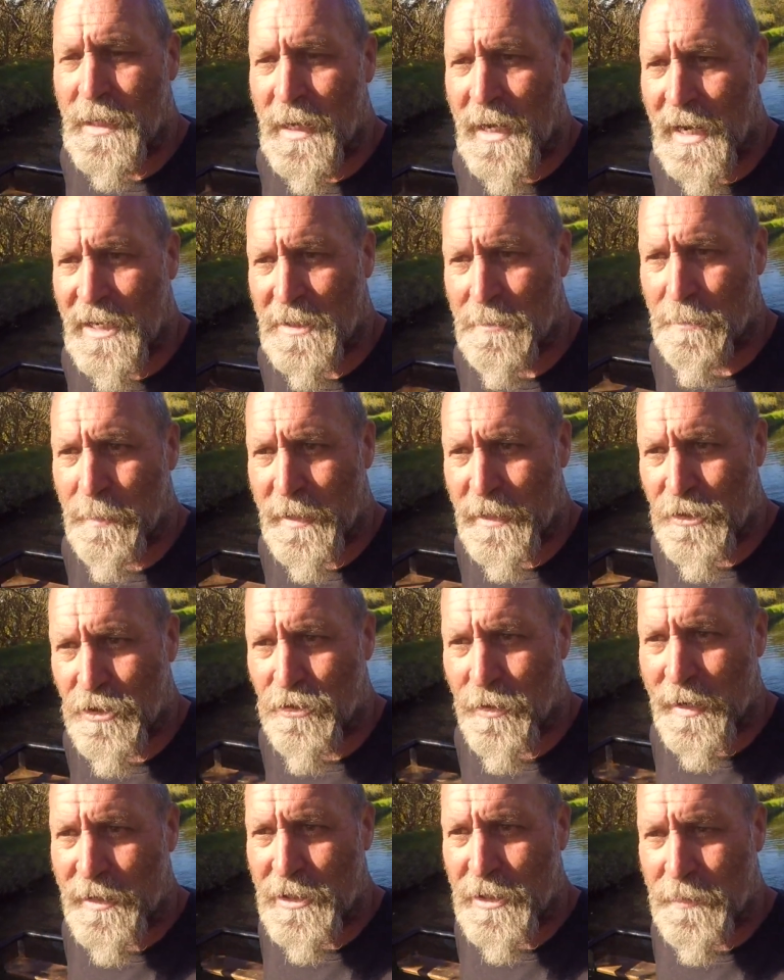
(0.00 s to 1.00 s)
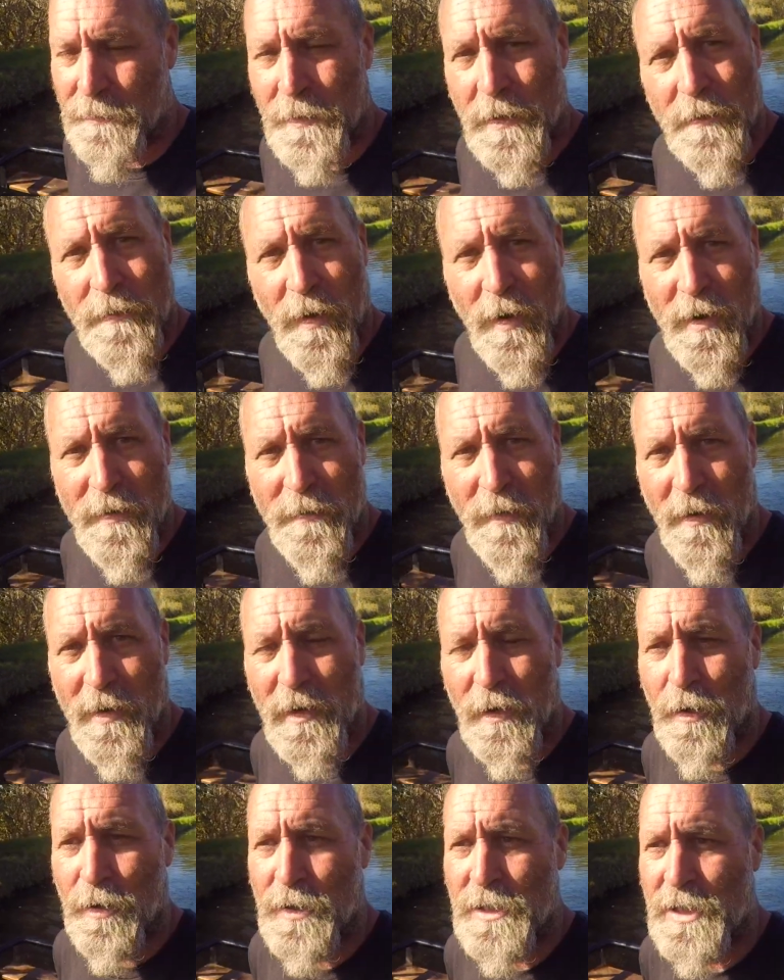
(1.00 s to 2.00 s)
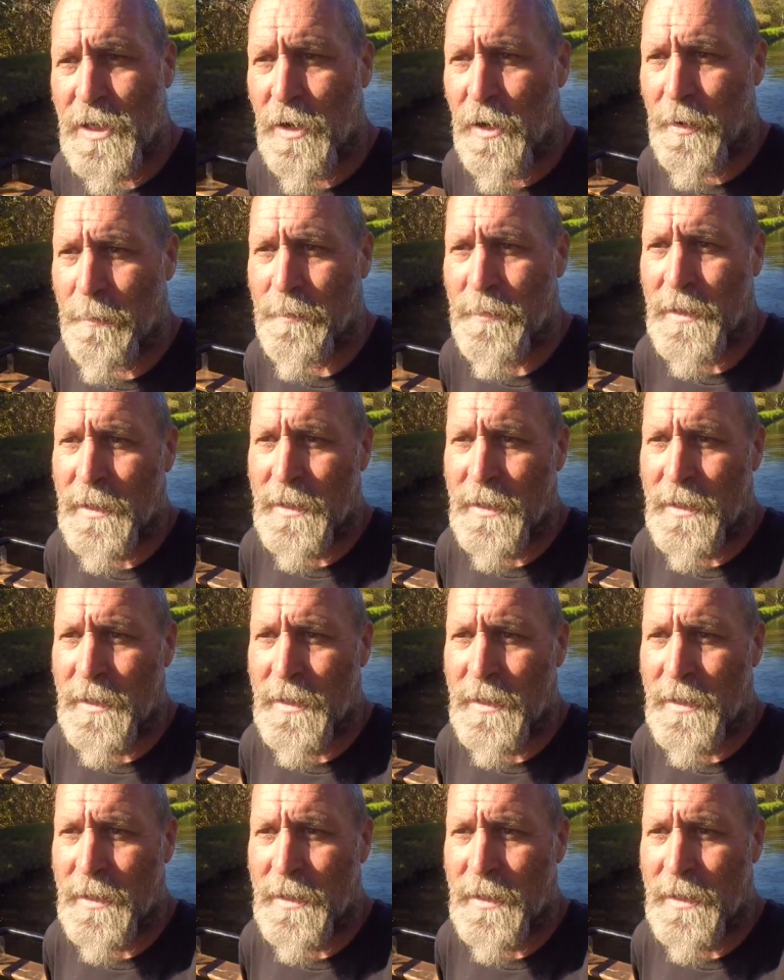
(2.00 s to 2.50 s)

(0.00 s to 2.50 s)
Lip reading: hasn't been dredged for a very, very long time,